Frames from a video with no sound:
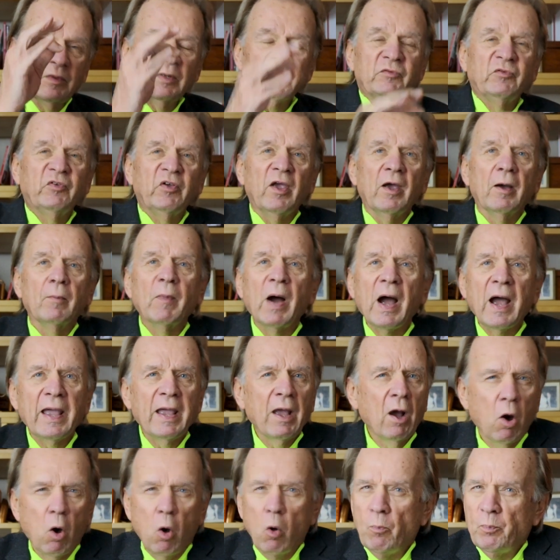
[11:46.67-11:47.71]
Jim, I
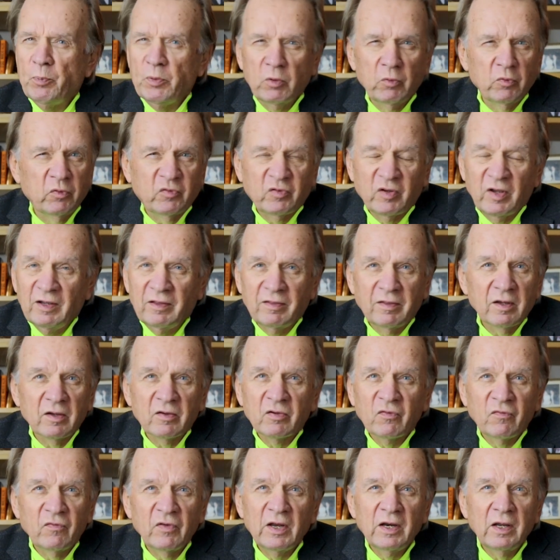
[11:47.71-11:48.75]
hope you see
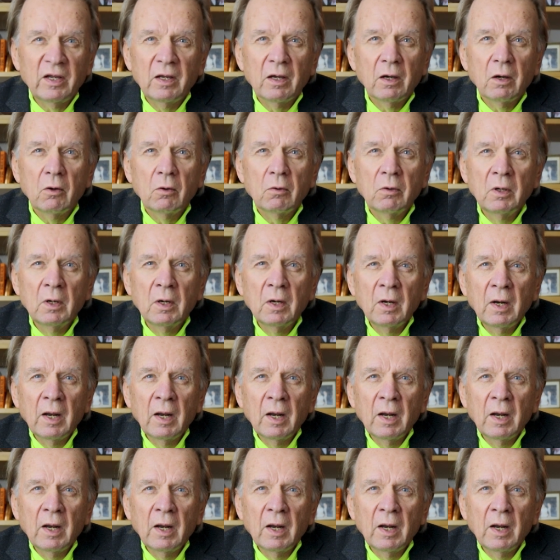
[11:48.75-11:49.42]
this video